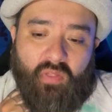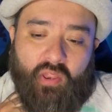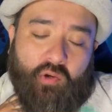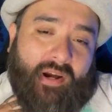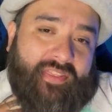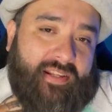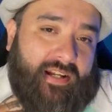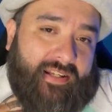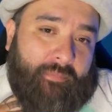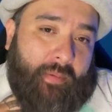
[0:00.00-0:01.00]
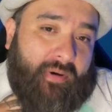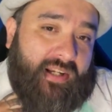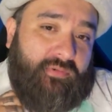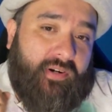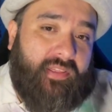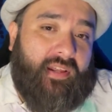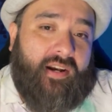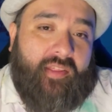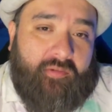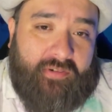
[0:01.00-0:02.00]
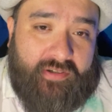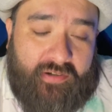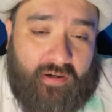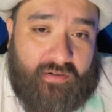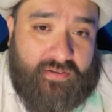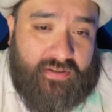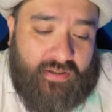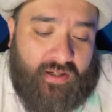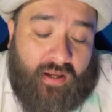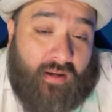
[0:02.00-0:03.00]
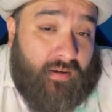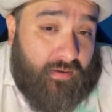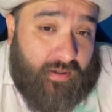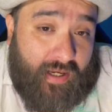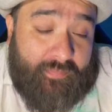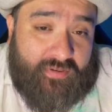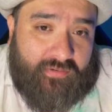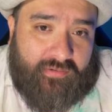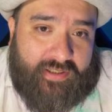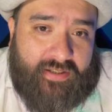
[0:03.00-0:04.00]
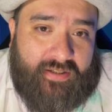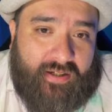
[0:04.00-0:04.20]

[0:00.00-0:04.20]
Do I think I get my money's worth out of the $300? Absolutely.